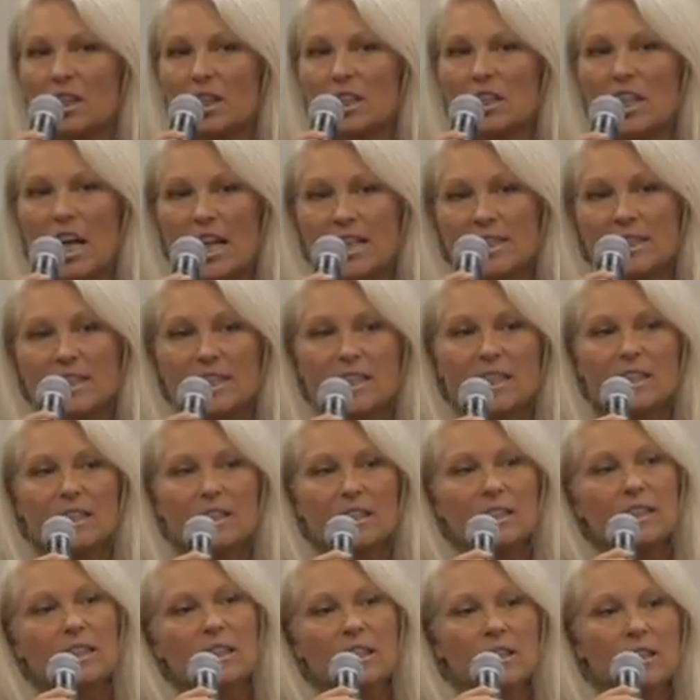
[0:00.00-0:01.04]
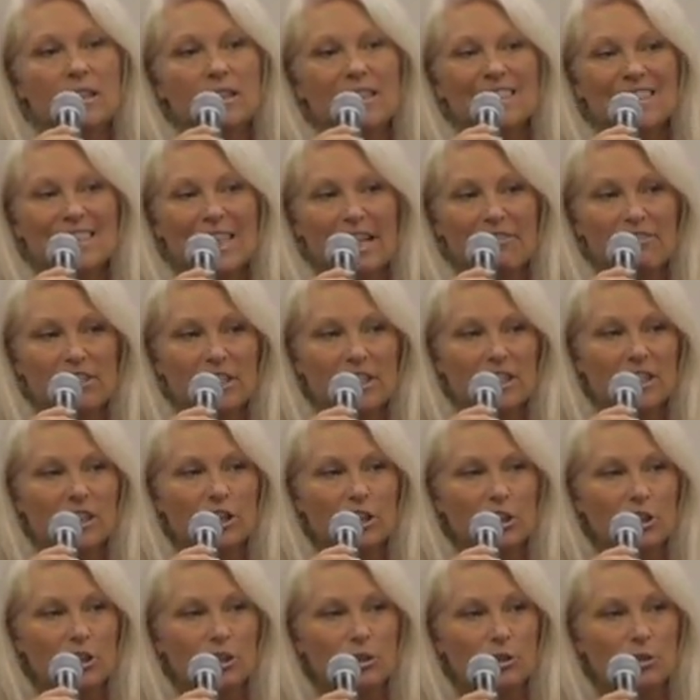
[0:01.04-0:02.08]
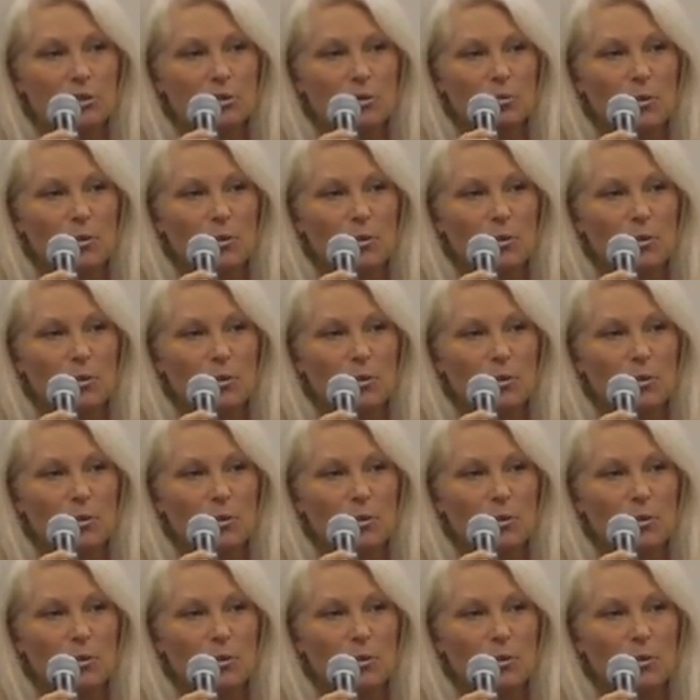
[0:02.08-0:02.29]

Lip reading: 1972,